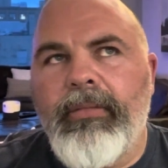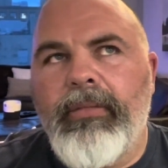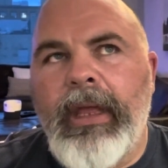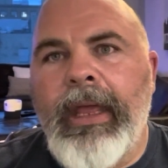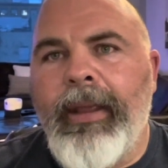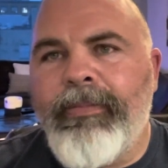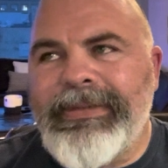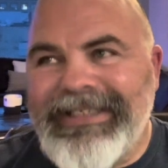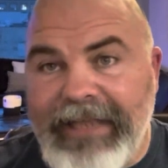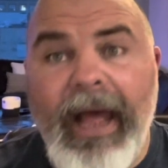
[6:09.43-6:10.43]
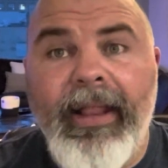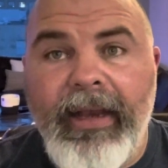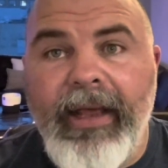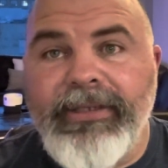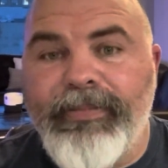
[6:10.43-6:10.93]
a solid
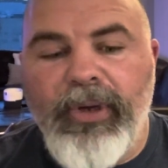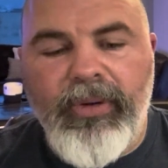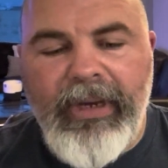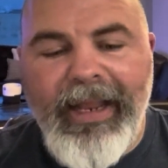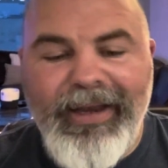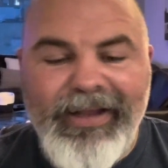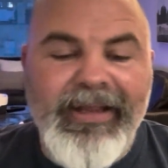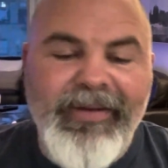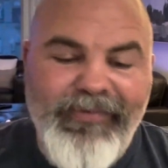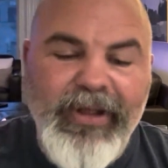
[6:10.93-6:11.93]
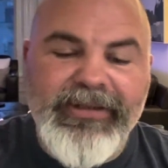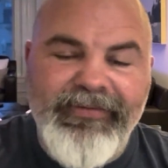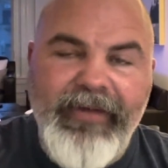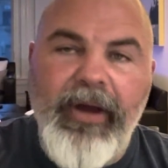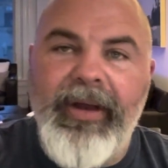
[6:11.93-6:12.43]
ass boot. It feels
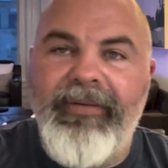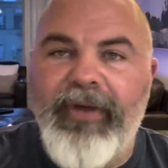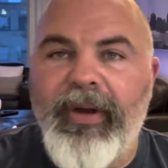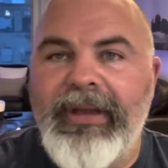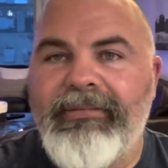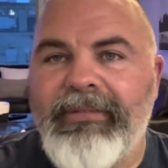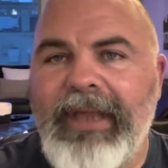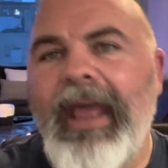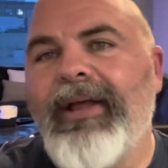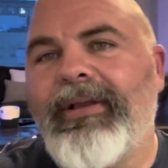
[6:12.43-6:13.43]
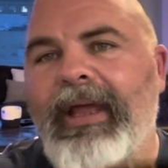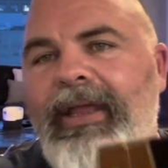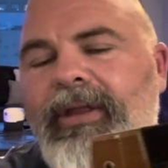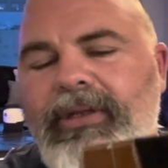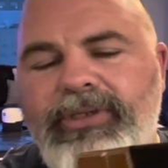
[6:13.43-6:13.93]
very, very tank-like
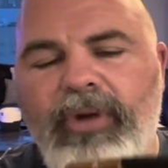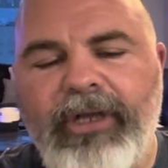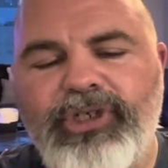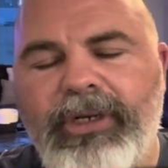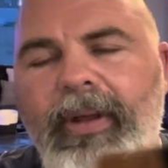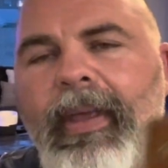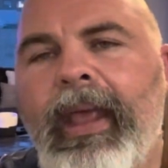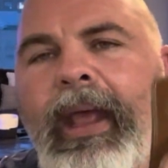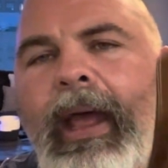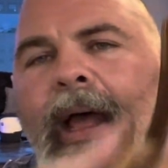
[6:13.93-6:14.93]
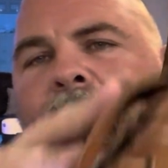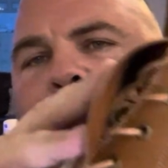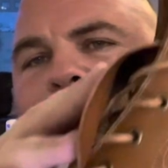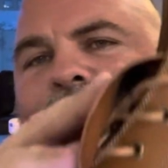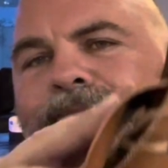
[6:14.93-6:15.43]
in construction.
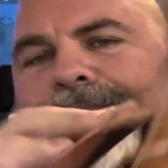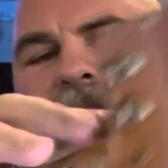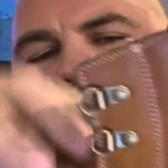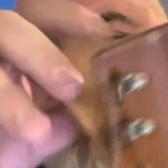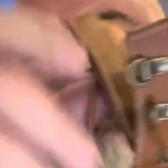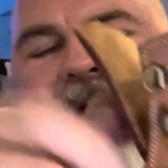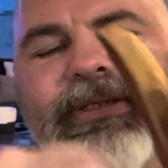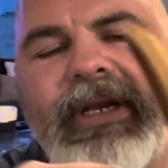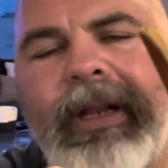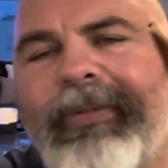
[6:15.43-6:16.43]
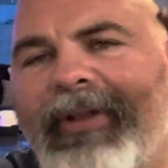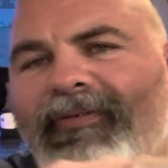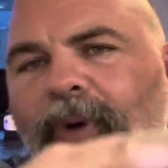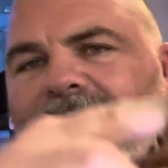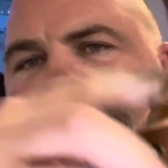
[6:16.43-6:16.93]
It's gusseted up to the
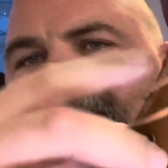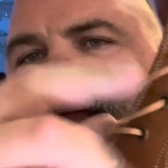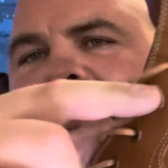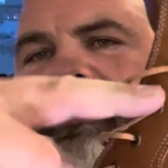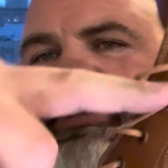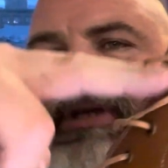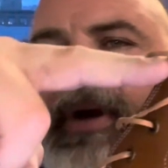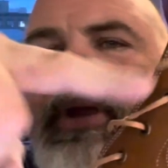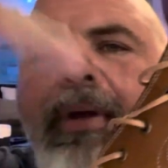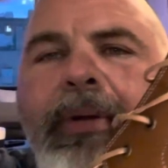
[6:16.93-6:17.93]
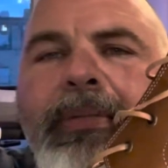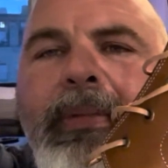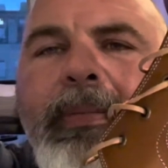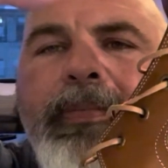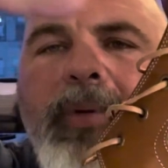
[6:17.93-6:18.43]
4th eyelet, so you're
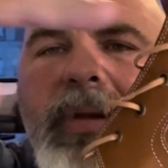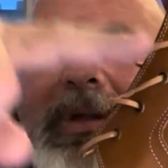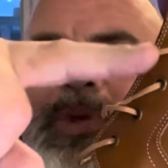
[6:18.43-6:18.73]
pretty much